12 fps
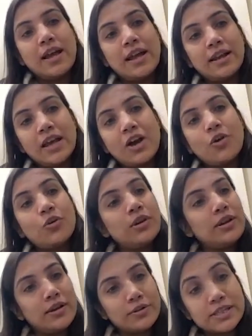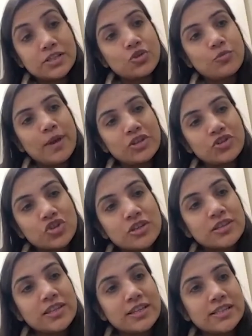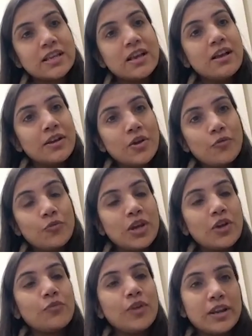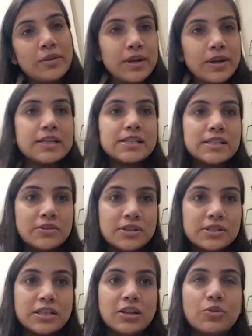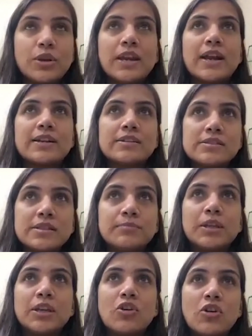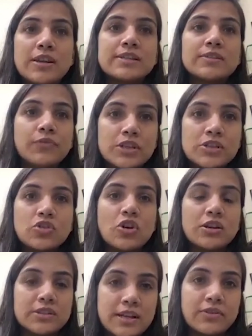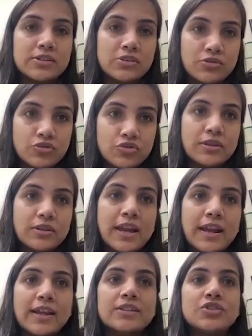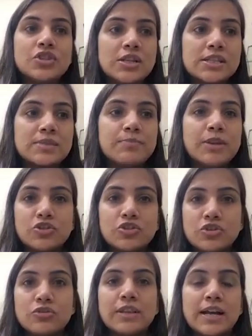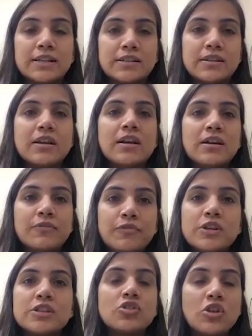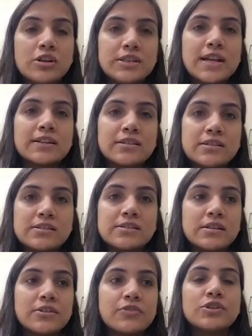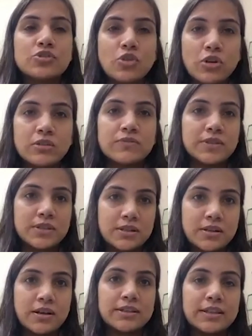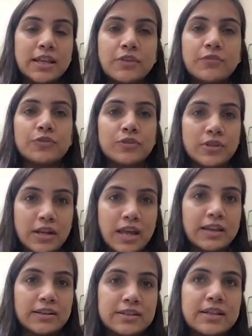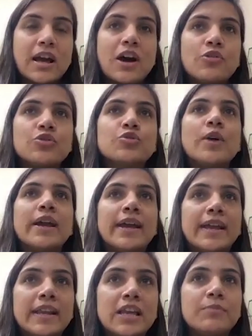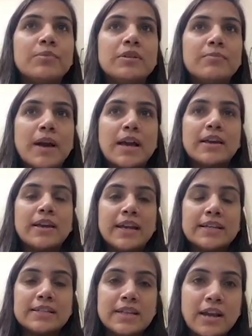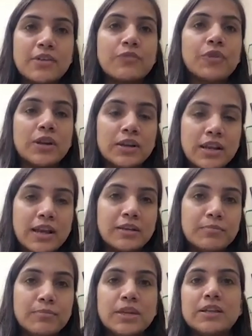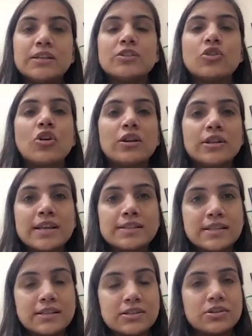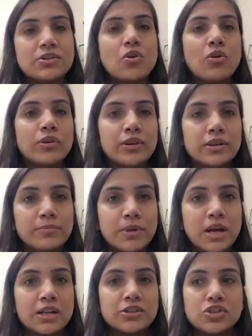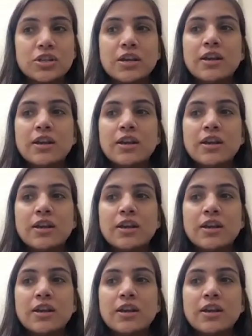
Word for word: And now, uh, since you mentioned this, uh, we are very, very seriously looking at something called as first contact resolution. Can I just make sure that first contact is a uh, resolved thing for the client and how do i enable my entire frontline be it in a contact center or in a branch